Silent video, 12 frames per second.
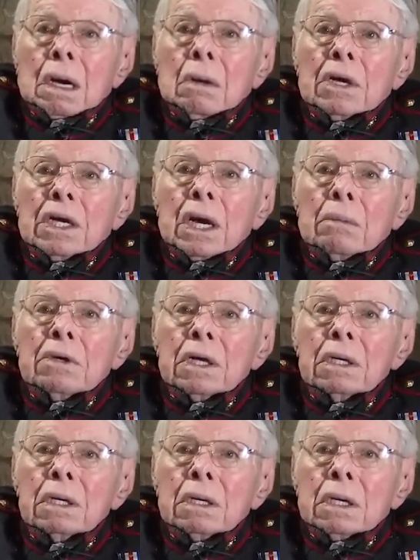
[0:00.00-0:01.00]
I mean, I'm,
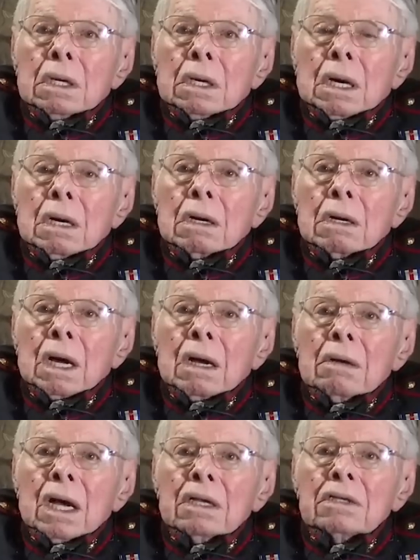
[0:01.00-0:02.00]
a, I,
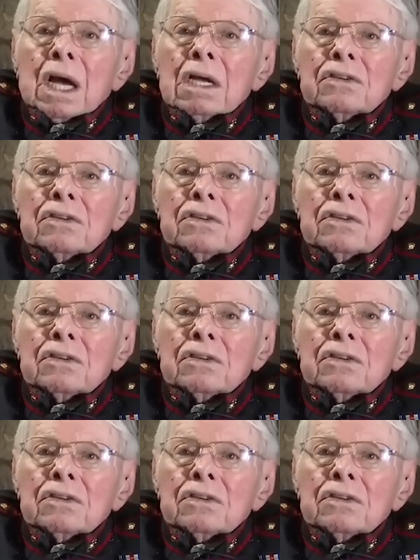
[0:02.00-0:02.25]
I,